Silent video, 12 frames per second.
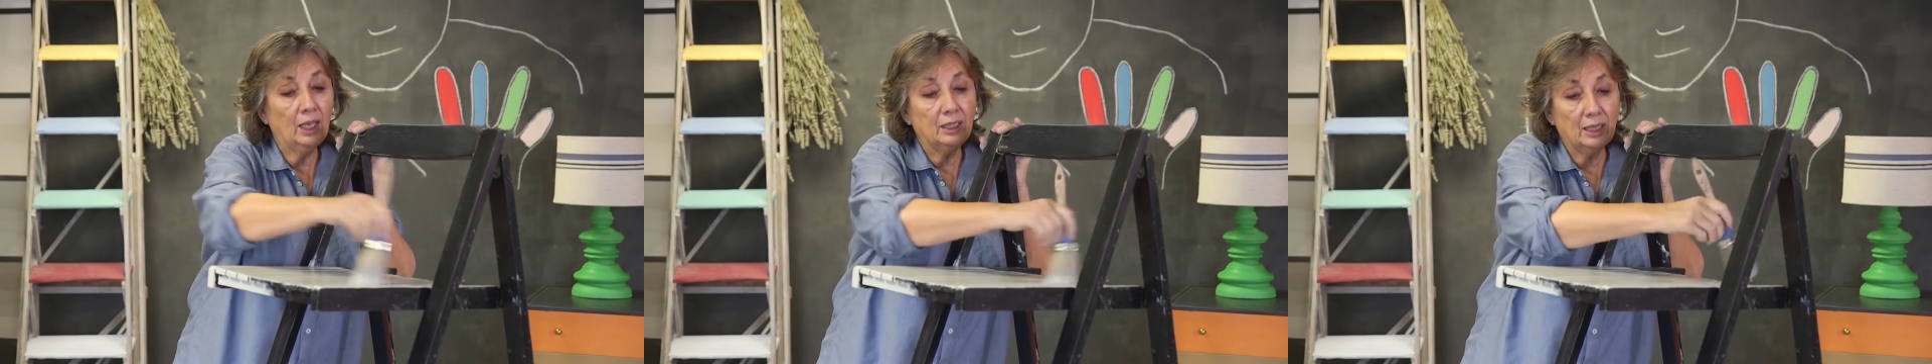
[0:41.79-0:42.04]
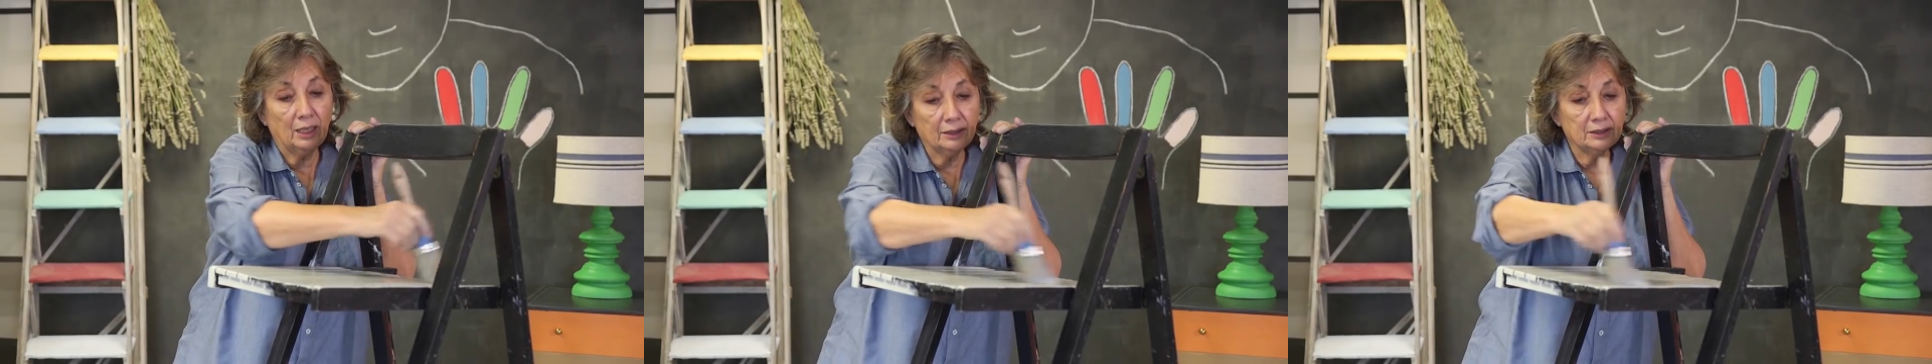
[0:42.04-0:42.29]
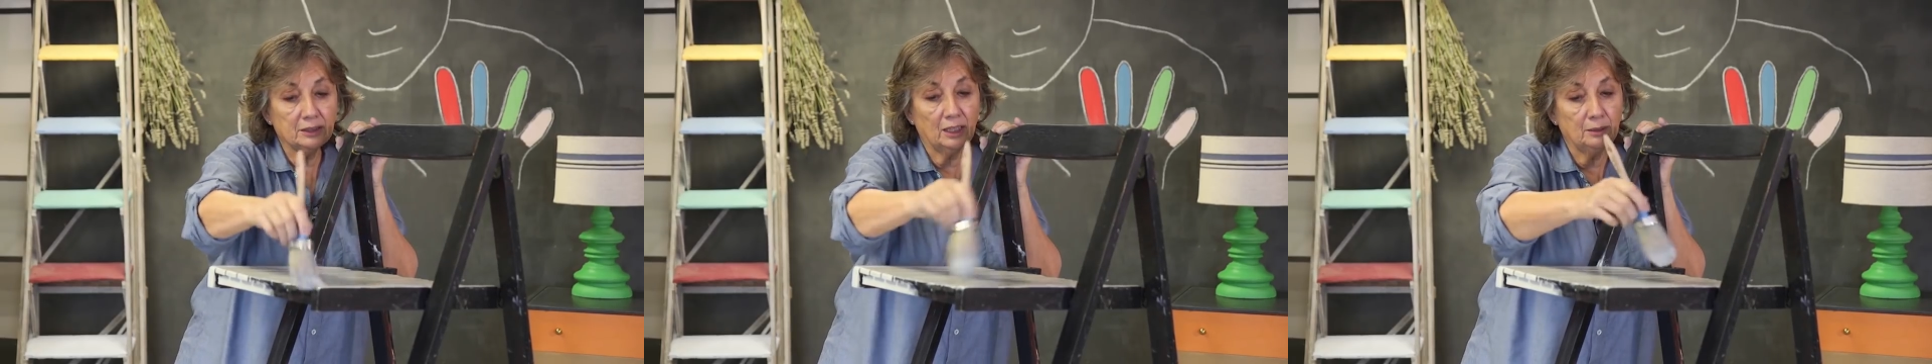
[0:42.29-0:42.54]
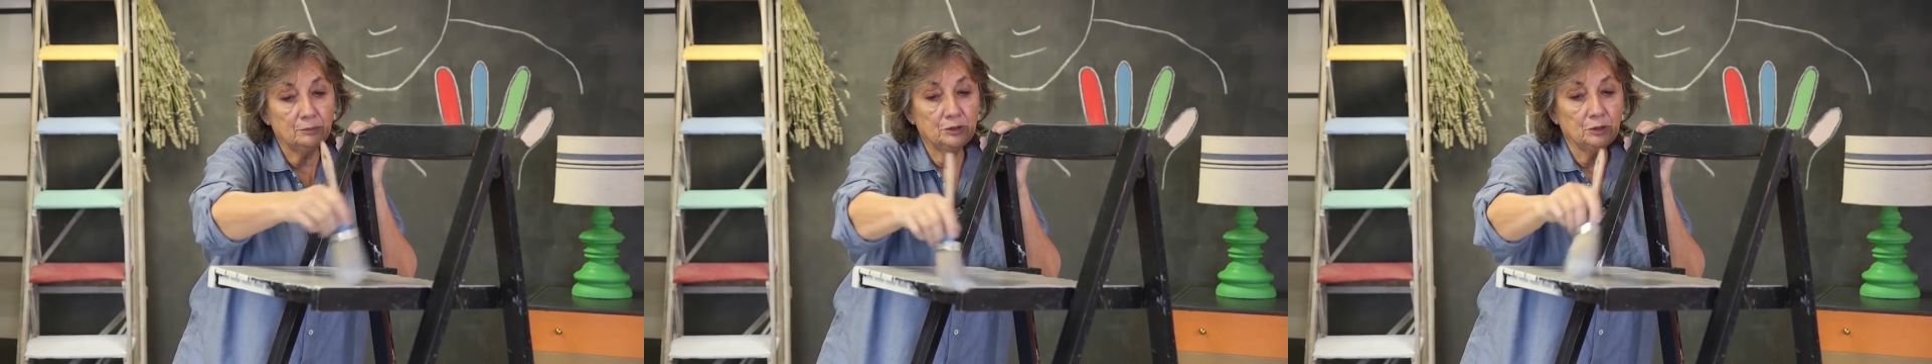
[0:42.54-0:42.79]
and other
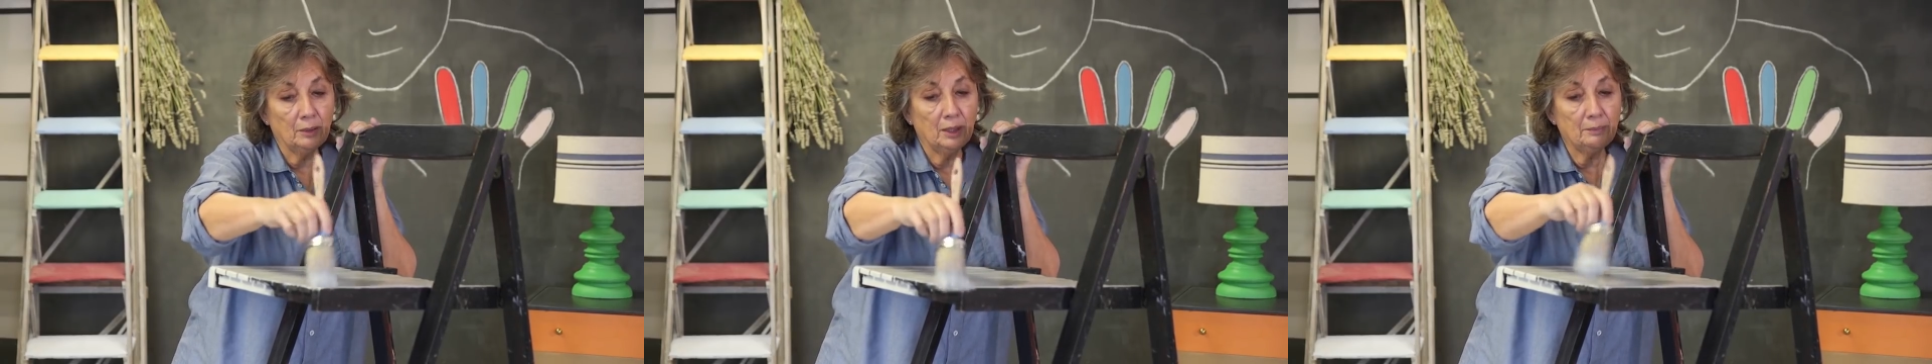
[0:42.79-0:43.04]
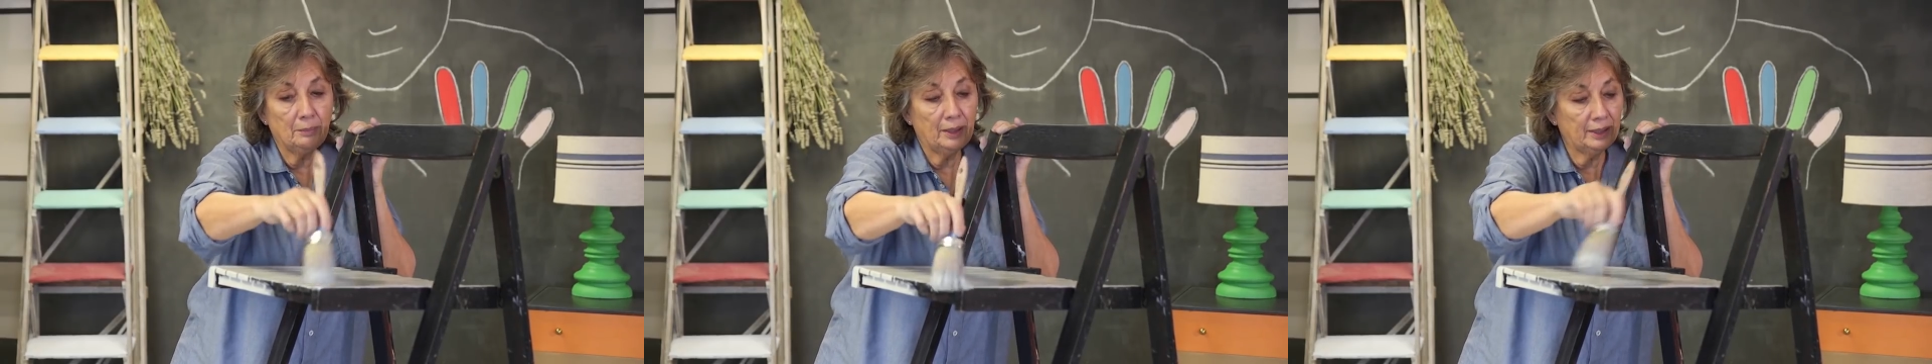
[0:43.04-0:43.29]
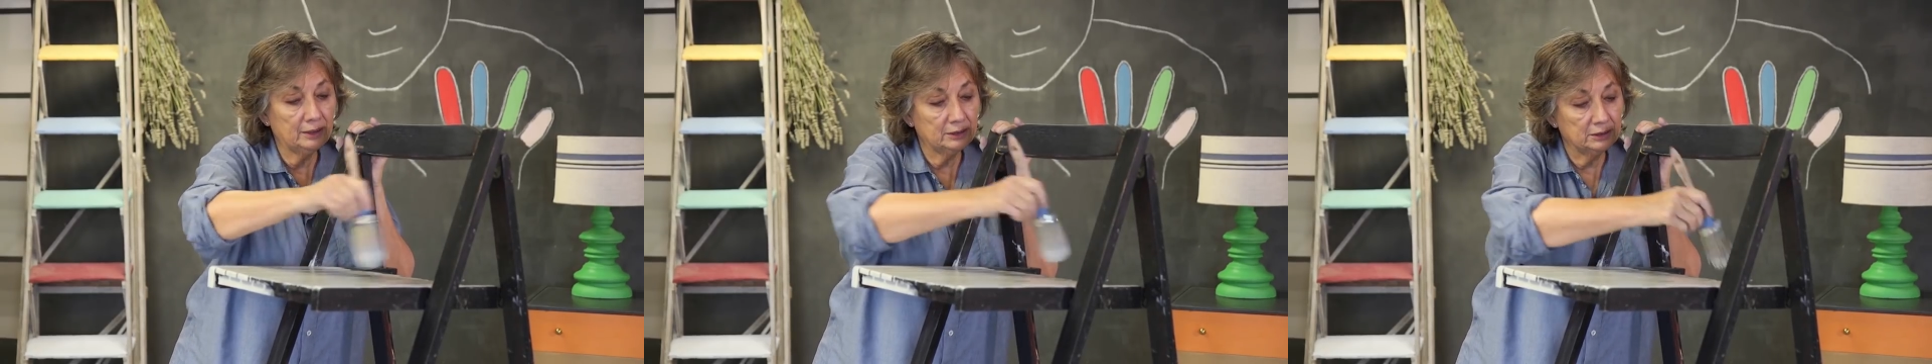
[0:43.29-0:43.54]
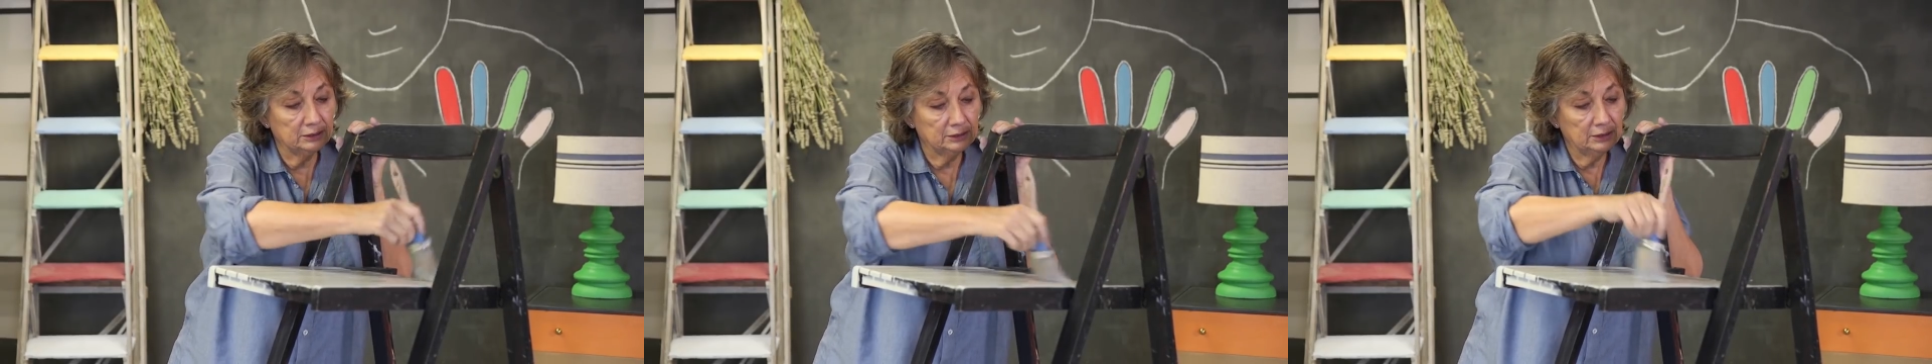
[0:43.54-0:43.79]
times you might paint